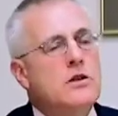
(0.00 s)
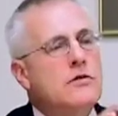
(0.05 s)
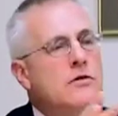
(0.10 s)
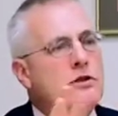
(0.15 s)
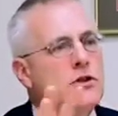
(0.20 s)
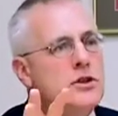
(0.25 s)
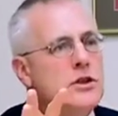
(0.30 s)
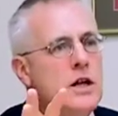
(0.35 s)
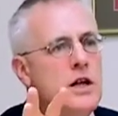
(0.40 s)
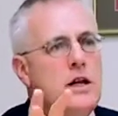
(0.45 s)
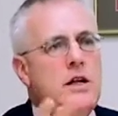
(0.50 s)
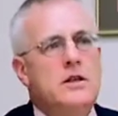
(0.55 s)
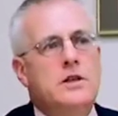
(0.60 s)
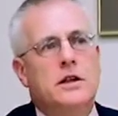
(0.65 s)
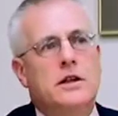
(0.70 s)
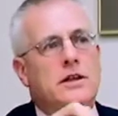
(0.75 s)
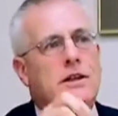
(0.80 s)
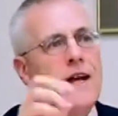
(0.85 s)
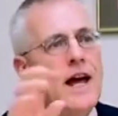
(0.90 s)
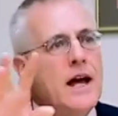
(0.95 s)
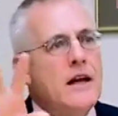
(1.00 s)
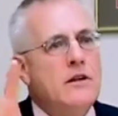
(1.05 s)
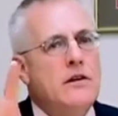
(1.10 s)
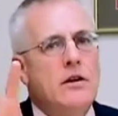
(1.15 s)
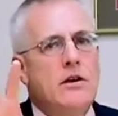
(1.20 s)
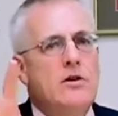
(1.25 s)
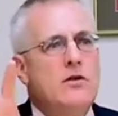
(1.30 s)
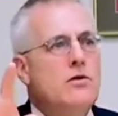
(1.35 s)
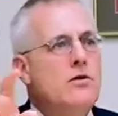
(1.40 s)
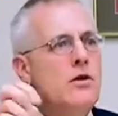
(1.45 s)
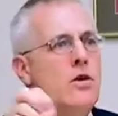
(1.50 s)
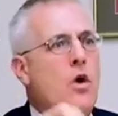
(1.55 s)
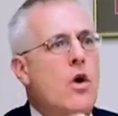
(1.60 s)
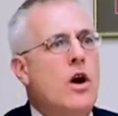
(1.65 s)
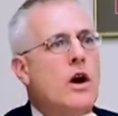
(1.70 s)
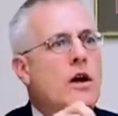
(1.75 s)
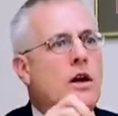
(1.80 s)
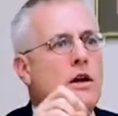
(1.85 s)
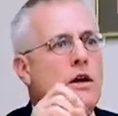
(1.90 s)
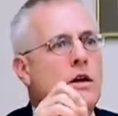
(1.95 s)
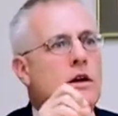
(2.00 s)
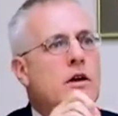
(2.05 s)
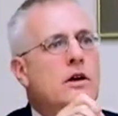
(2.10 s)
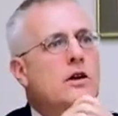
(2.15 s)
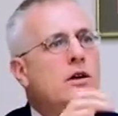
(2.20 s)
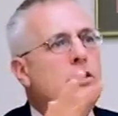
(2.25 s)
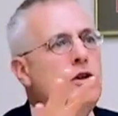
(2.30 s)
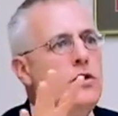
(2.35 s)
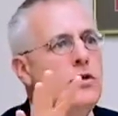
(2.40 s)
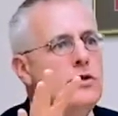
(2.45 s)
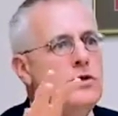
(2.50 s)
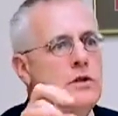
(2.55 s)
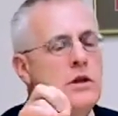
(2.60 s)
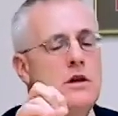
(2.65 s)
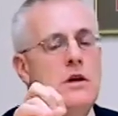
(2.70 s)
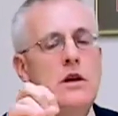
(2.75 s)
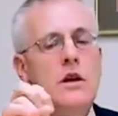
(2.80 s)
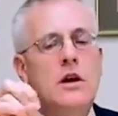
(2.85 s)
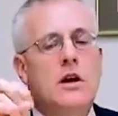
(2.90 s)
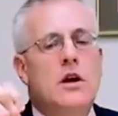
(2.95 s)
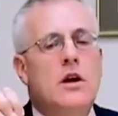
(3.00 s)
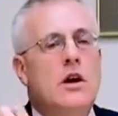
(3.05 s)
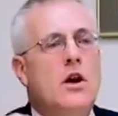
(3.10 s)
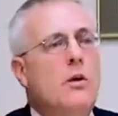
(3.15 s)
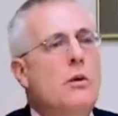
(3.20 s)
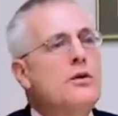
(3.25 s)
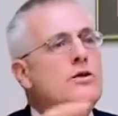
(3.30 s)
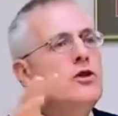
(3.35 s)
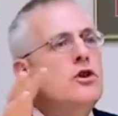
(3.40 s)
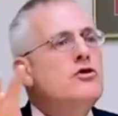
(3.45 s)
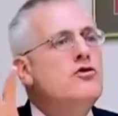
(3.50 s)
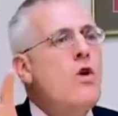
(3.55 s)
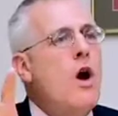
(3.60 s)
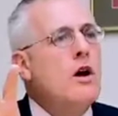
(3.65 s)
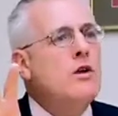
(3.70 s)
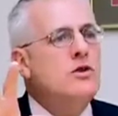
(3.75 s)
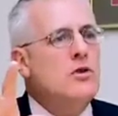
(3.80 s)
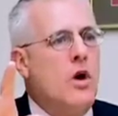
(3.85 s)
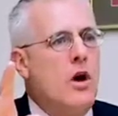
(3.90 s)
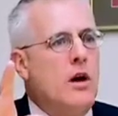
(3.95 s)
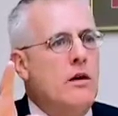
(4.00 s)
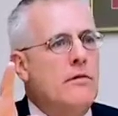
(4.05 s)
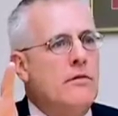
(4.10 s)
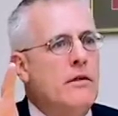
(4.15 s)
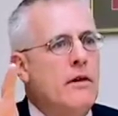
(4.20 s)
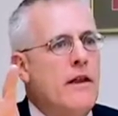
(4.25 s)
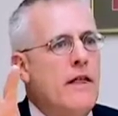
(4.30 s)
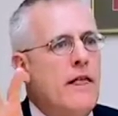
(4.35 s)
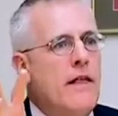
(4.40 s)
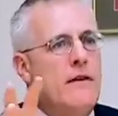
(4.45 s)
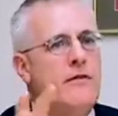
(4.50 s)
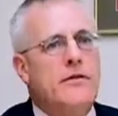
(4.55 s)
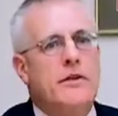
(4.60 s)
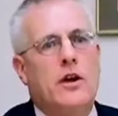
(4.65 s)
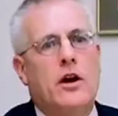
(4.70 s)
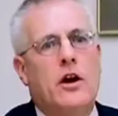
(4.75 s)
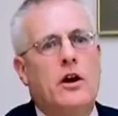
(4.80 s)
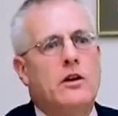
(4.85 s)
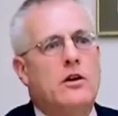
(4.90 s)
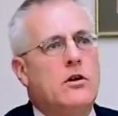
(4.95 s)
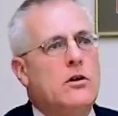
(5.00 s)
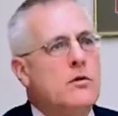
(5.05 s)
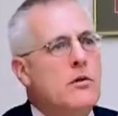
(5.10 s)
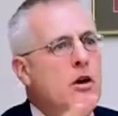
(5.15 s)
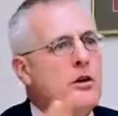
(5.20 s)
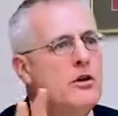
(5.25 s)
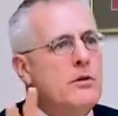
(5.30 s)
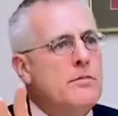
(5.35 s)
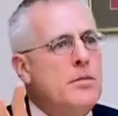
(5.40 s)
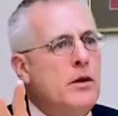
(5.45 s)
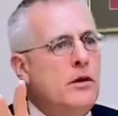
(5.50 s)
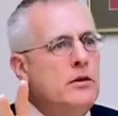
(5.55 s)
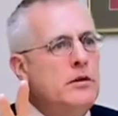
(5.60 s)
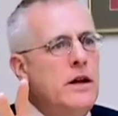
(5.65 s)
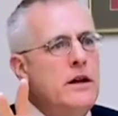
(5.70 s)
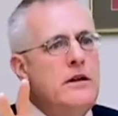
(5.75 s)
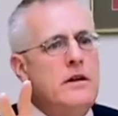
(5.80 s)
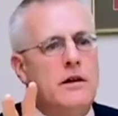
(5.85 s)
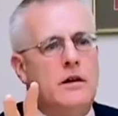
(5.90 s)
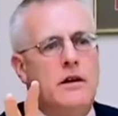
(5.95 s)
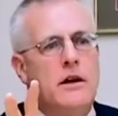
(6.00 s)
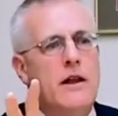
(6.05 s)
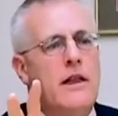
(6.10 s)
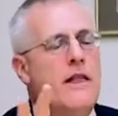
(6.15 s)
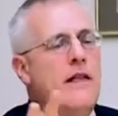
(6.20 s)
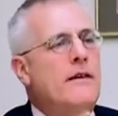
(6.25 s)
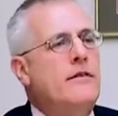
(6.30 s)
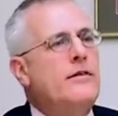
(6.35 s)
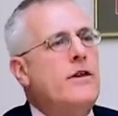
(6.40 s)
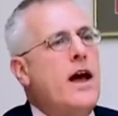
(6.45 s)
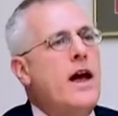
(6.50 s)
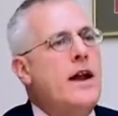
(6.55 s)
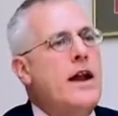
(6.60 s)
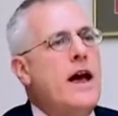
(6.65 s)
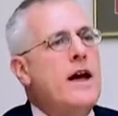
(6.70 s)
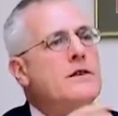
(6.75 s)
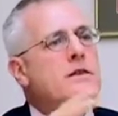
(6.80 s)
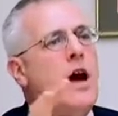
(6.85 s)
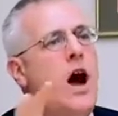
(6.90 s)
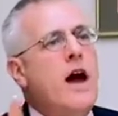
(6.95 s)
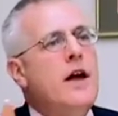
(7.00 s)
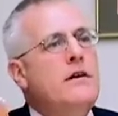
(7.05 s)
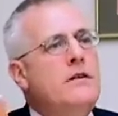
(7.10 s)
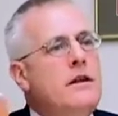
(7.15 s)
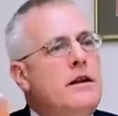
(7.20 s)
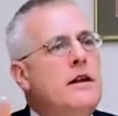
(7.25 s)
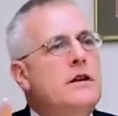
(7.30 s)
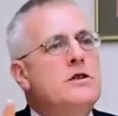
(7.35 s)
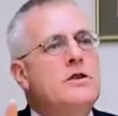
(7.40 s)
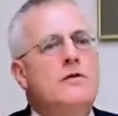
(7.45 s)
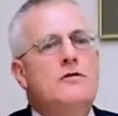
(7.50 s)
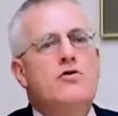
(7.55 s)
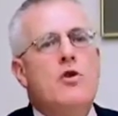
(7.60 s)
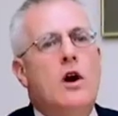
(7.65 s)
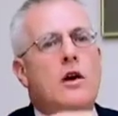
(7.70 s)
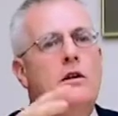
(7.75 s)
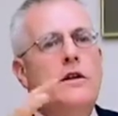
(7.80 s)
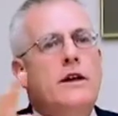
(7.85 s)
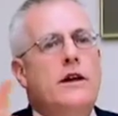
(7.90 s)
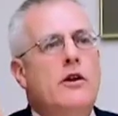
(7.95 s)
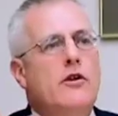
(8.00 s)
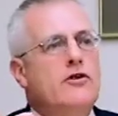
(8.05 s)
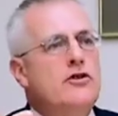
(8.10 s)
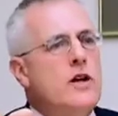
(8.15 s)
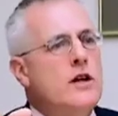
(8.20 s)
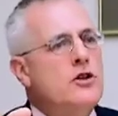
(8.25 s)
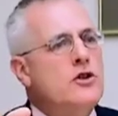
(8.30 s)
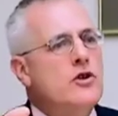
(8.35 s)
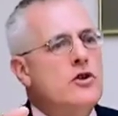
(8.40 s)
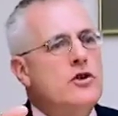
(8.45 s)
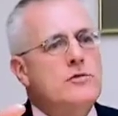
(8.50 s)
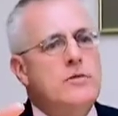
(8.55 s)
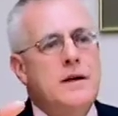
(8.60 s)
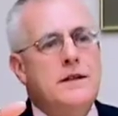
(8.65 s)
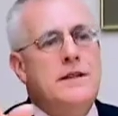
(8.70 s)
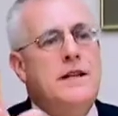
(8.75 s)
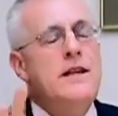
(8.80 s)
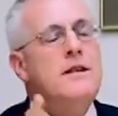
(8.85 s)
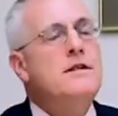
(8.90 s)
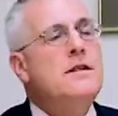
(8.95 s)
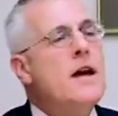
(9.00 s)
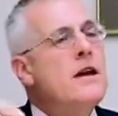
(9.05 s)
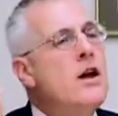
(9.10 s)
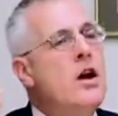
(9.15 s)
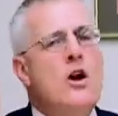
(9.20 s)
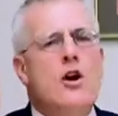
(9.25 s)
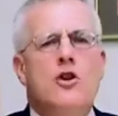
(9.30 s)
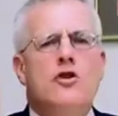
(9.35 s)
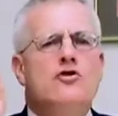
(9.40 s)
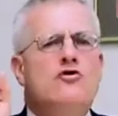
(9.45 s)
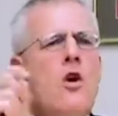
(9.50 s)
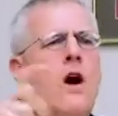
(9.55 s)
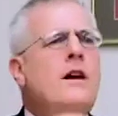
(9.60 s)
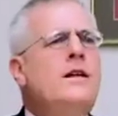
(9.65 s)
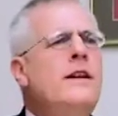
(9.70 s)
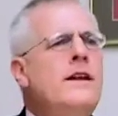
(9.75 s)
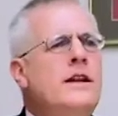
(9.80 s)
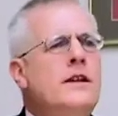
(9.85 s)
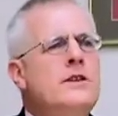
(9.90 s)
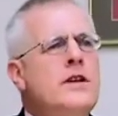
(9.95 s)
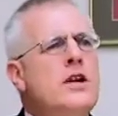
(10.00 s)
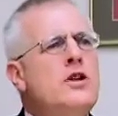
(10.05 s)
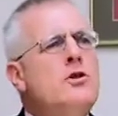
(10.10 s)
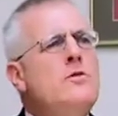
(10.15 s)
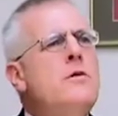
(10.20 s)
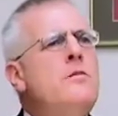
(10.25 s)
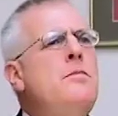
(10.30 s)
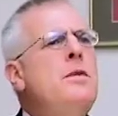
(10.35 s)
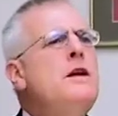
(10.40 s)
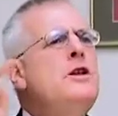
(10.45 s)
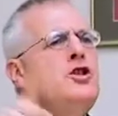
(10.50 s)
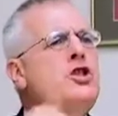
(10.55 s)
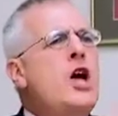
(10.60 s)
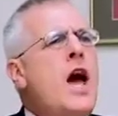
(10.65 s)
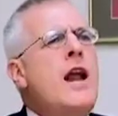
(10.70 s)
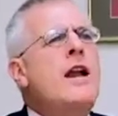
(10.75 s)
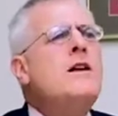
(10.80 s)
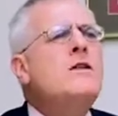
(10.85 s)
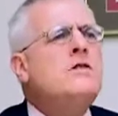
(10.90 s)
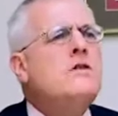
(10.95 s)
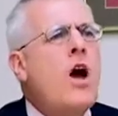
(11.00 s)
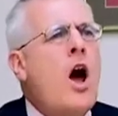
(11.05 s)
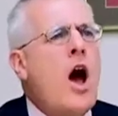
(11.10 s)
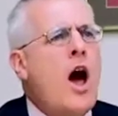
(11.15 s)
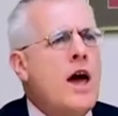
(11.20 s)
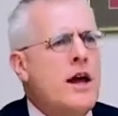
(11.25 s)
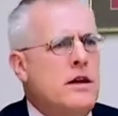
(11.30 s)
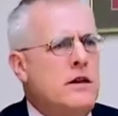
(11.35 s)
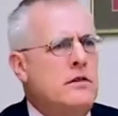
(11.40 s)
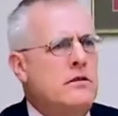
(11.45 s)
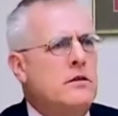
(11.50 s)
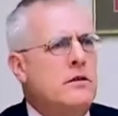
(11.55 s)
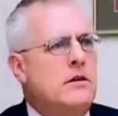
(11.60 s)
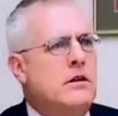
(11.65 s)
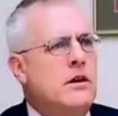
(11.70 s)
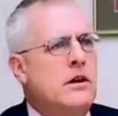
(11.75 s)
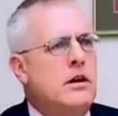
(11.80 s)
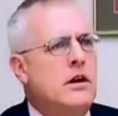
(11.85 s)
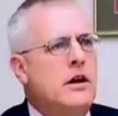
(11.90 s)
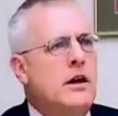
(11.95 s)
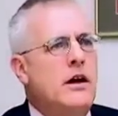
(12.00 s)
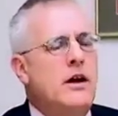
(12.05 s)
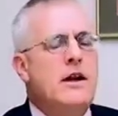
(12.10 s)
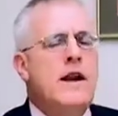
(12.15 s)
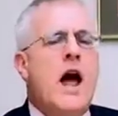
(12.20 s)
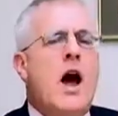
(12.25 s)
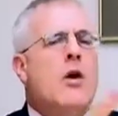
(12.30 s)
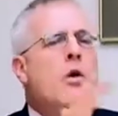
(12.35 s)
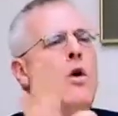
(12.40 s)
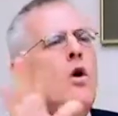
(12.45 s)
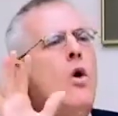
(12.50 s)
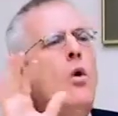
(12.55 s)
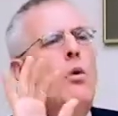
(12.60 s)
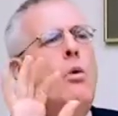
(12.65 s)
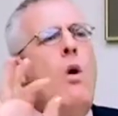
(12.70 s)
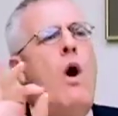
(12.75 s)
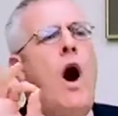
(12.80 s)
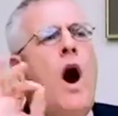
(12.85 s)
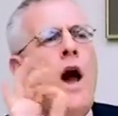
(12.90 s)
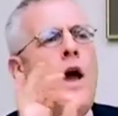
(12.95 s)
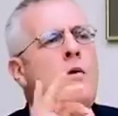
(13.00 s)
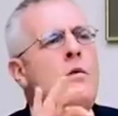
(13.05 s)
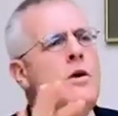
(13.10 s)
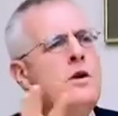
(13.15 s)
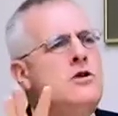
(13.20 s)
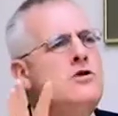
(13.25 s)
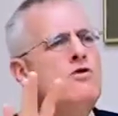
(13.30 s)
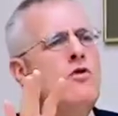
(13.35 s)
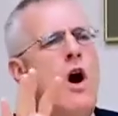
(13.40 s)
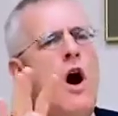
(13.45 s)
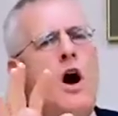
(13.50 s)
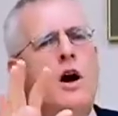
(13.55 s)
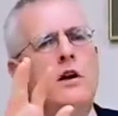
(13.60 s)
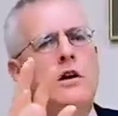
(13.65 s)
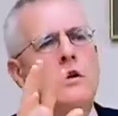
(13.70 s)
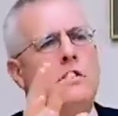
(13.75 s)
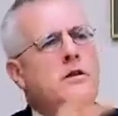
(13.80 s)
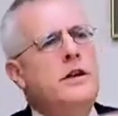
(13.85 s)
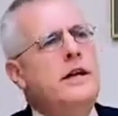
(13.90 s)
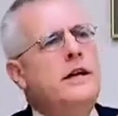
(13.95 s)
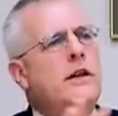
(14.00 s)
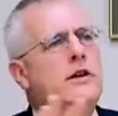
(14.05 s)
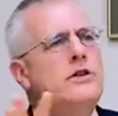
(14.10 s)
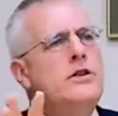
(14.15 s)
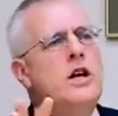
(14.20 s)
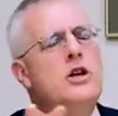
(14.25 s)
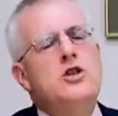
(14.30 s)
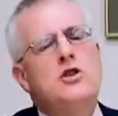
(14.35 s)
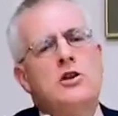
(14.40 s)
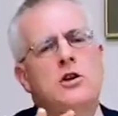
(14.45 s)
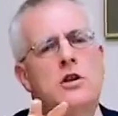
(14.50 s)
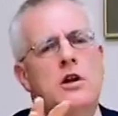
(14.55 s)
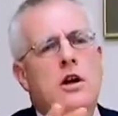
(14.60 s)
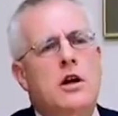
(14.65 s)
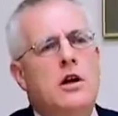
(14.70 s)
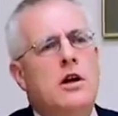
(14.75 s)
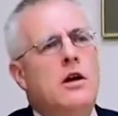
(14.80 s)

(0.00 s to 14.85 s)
cities, Atlanta, New York, Houston, was the drug czar under Bill Clinton. And as ideas of drug legalization are expressed, he said drug legalization would be genocide. Now, why would drug legalization